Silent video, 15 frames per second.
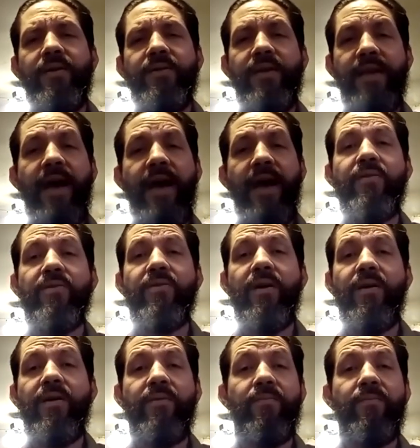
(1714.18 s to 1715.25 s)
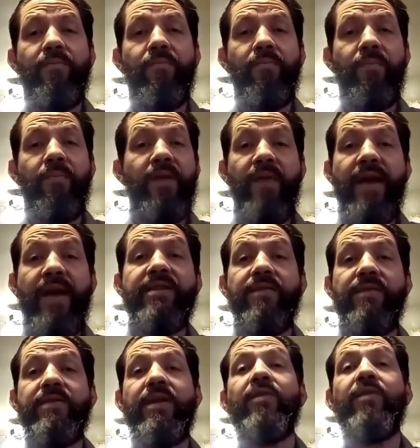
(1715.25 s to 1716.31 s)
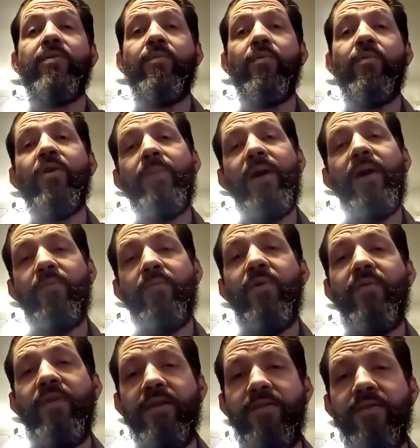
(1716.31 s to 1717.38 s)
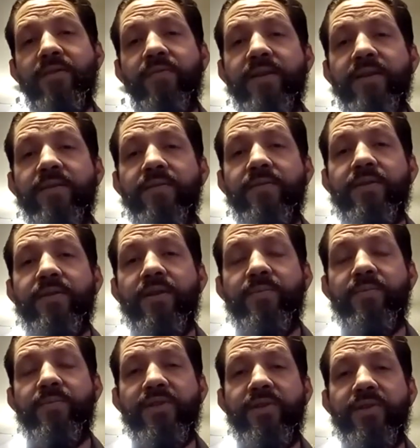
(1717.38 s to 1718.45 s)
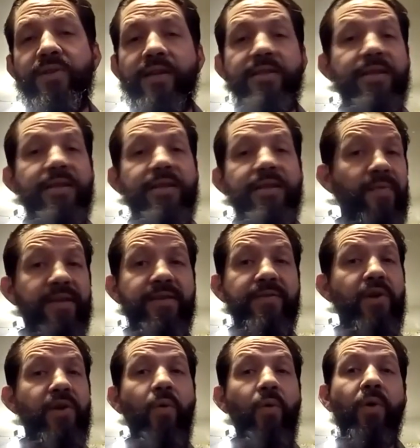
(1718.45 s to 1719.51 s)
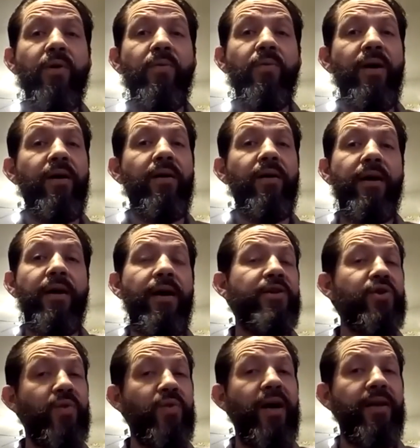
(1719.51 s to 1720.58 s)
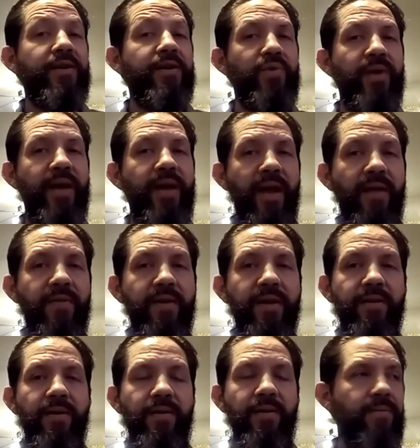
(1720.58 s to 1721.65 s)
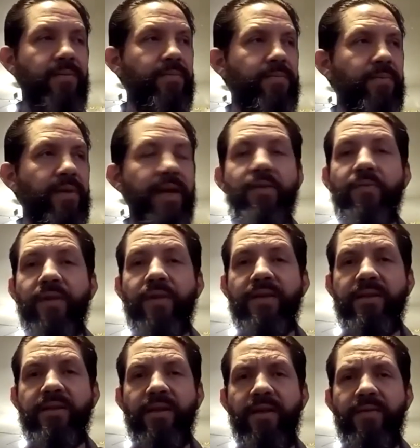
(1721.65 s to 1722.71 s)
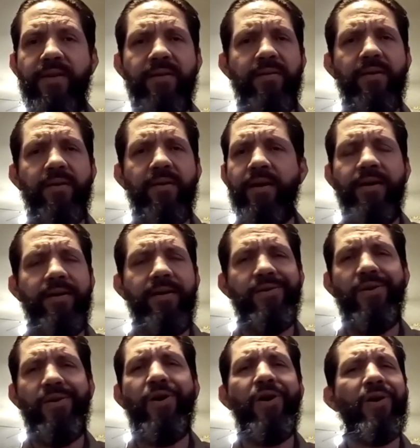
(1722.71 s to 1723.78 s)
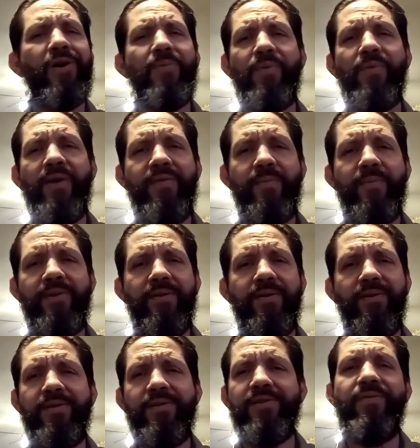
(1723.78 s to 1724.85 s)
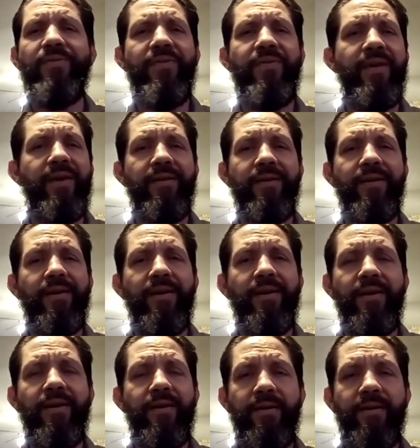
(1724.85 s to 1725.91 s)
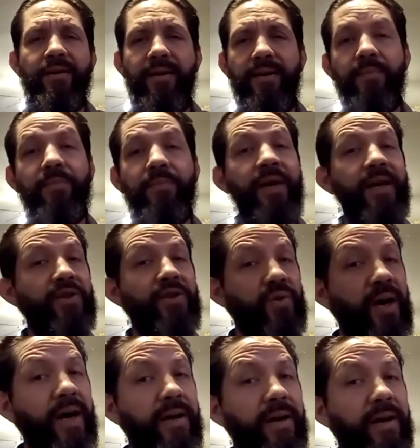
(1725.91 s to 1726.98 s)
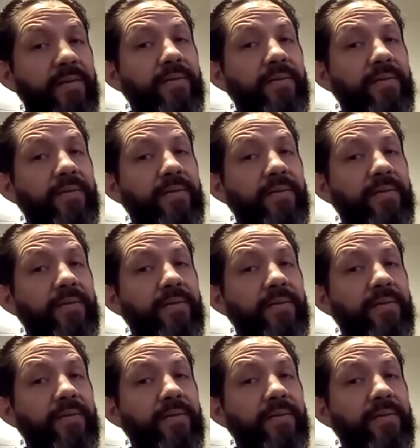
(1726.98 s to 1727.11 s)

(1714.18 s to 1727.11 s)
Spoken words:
gather invasives and learn more about removing these invasives as much as you can. Some invasives don't work well. I try, like tree of heaven, that the lanternflies love it. It's a horrible weaving material. It's too thin. But I tried it.